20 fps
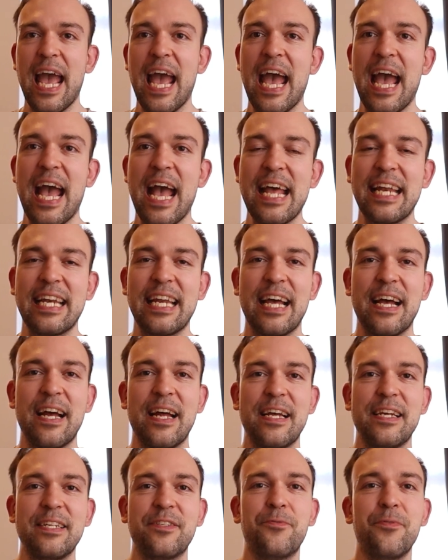and
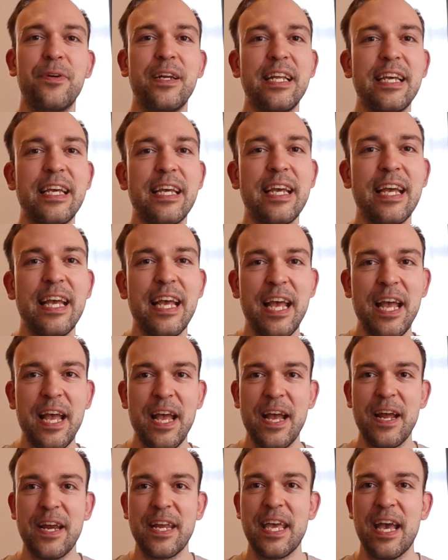it really
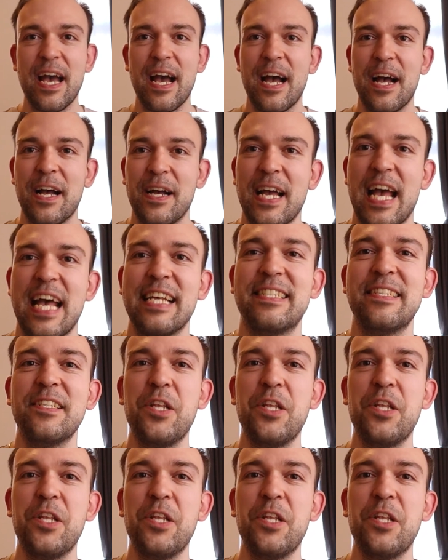has